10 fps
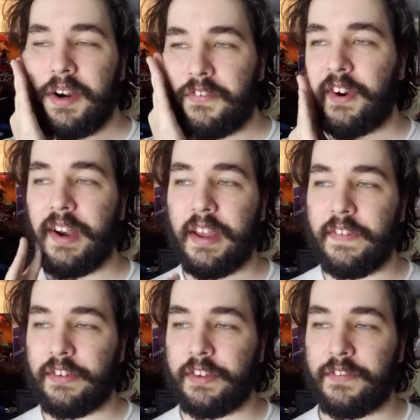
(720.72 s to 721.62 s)
for any of
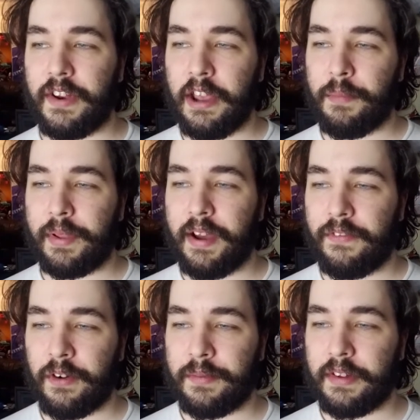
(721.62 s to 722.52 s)
these other video
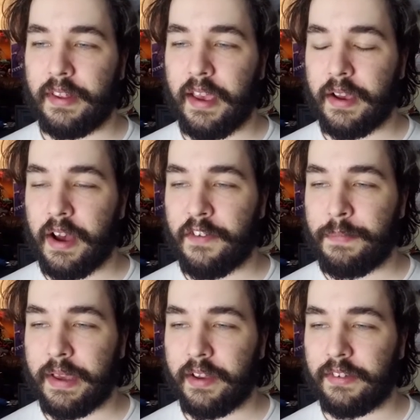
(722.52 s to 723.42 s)
platforms to take off
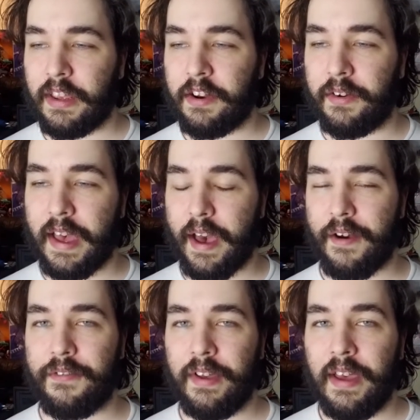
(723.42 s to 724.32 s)
because they don't
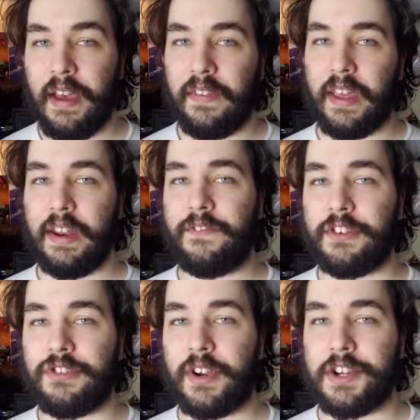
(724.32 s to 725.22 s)
have that
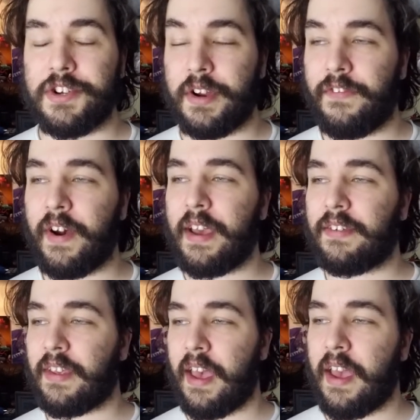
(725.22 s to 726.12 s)
infrastructure. If I
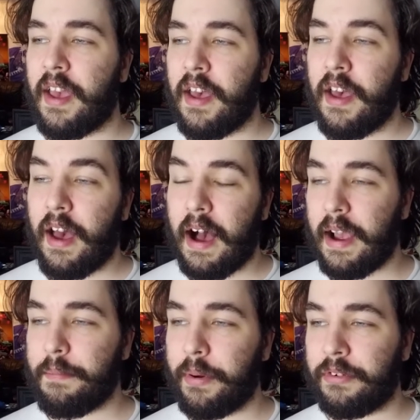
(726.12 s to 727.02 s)
say
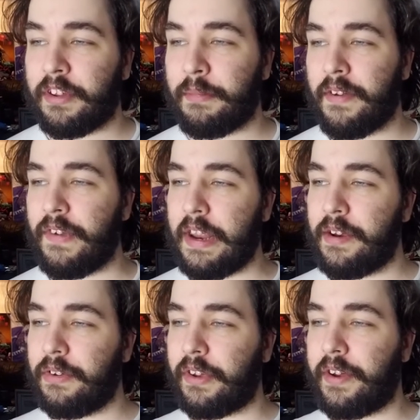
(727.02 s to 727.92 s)
I'm posting my
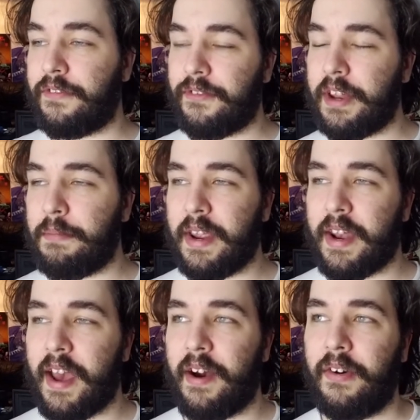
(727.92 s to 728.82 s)
videos on VidMe
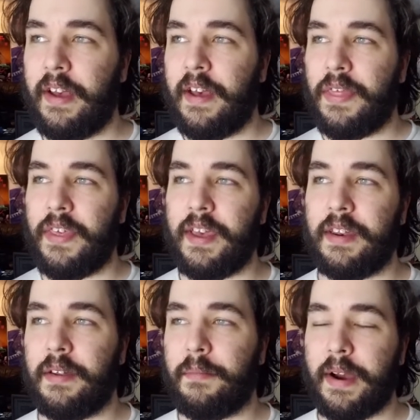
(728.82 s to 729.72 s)
now,
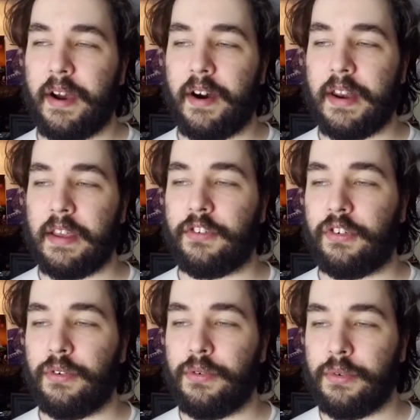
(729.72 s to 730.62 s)
then my audience
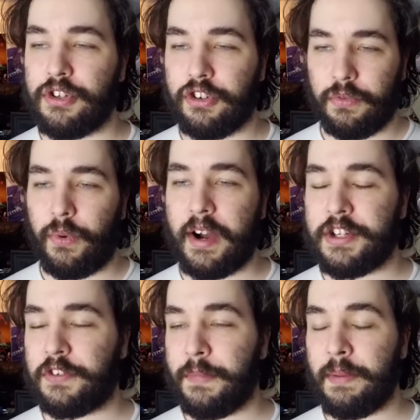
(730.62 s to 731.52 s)
who just
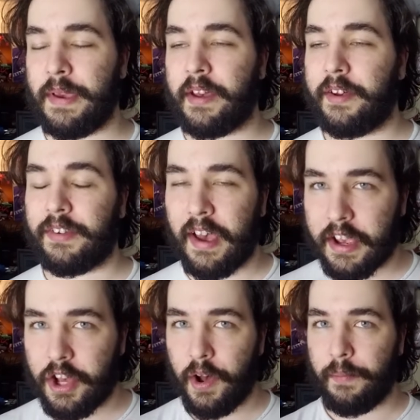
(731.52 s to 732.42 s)
watches me because I
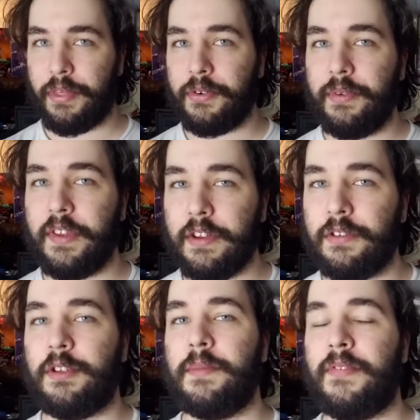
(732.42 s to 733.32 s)
come through the
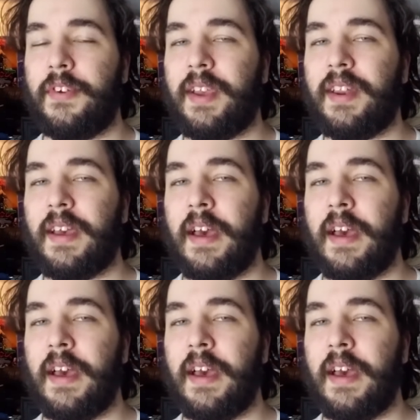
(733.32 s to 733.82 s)
YouTube feed,